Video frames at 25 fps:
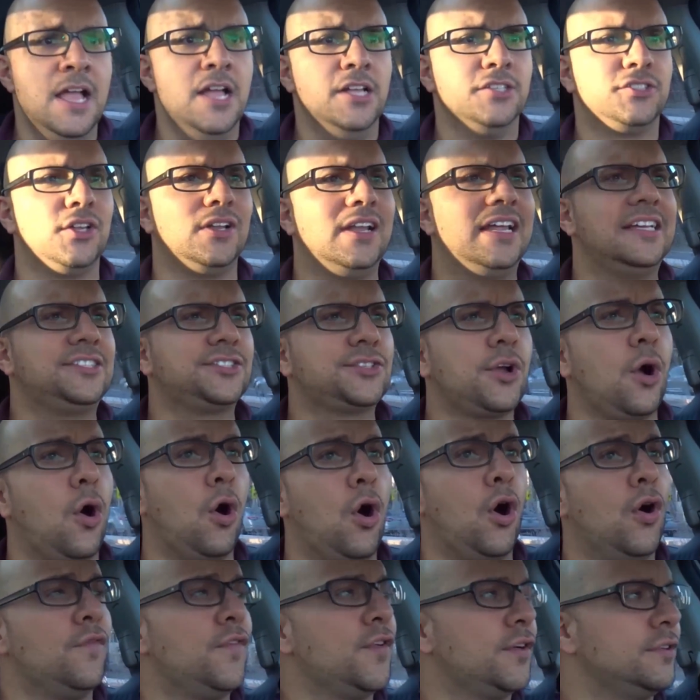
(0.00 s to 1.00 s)
So let's
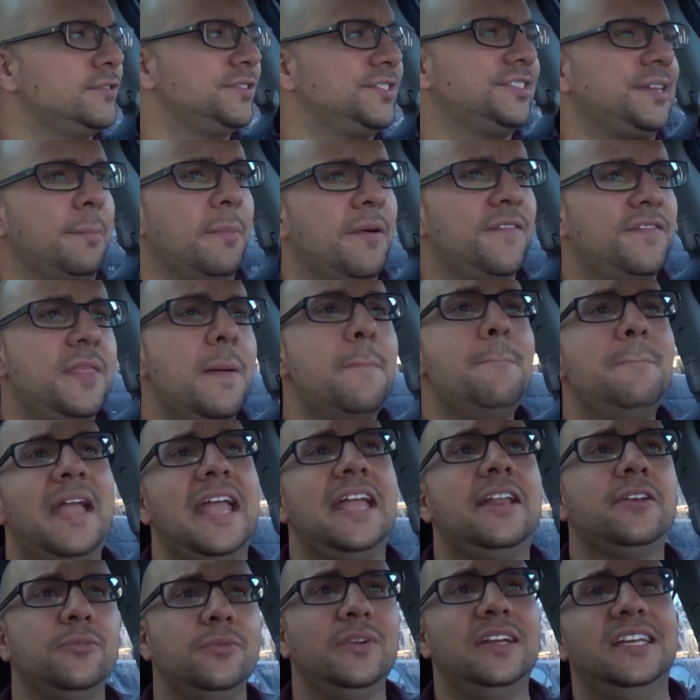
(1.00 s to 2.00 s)
go over some of the
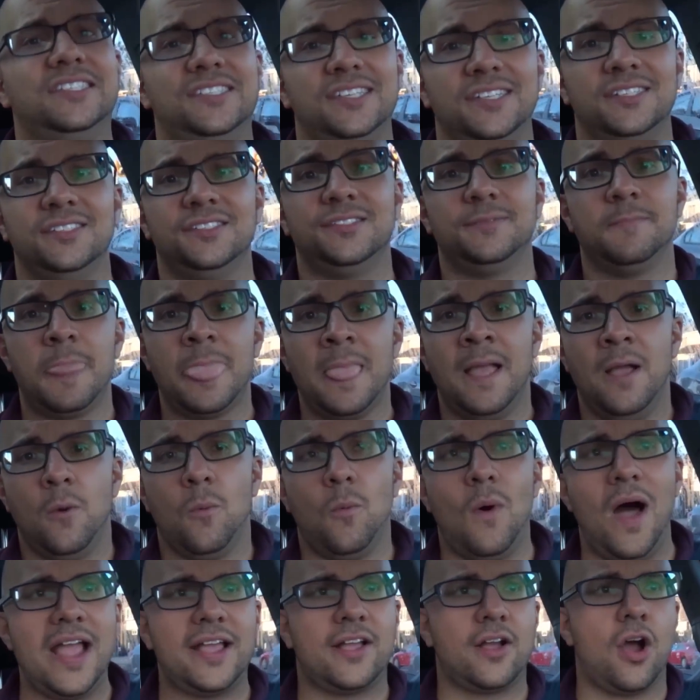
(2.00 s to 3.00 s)
main reasons
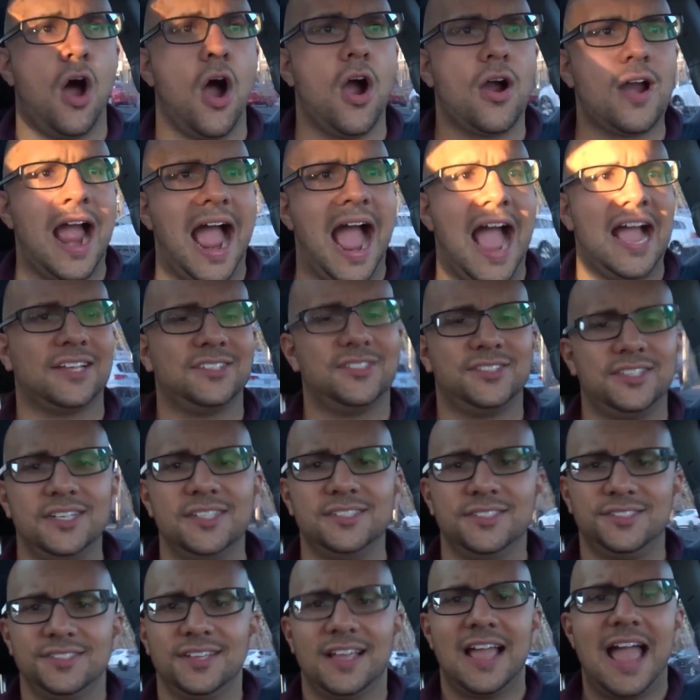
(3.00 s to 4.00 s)
why car
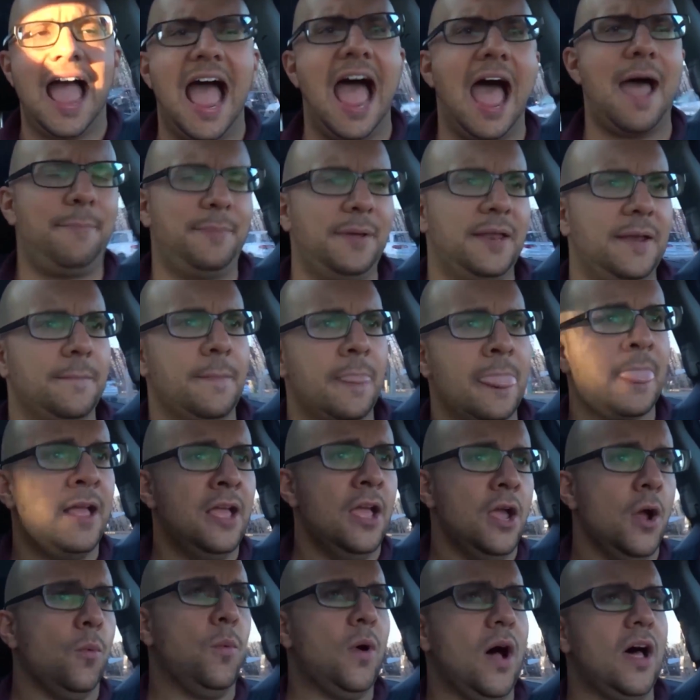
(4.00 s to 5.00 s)
accidents happen.
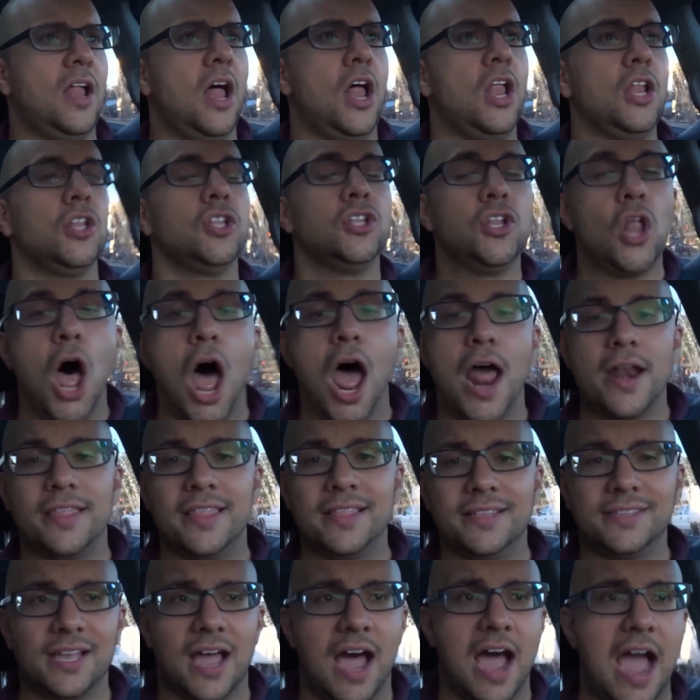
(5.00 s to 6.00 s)
Well, a lot of
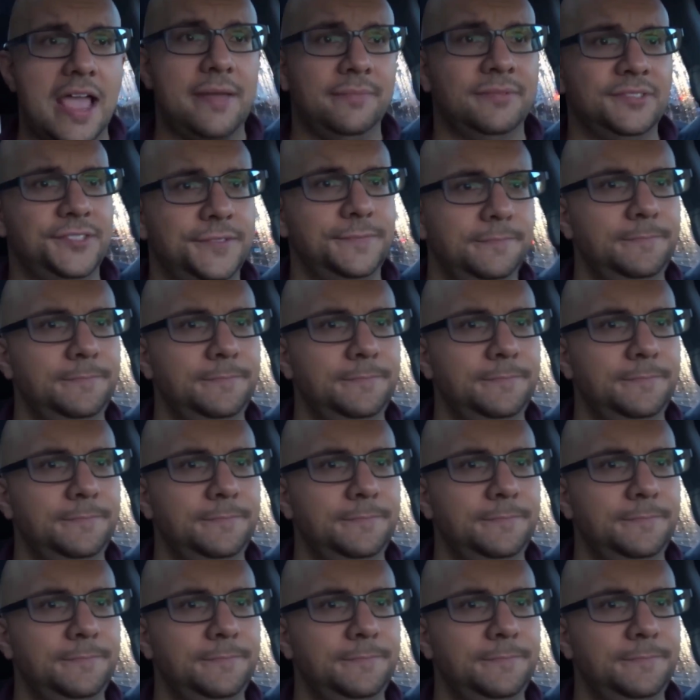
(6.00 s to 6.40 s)
the times,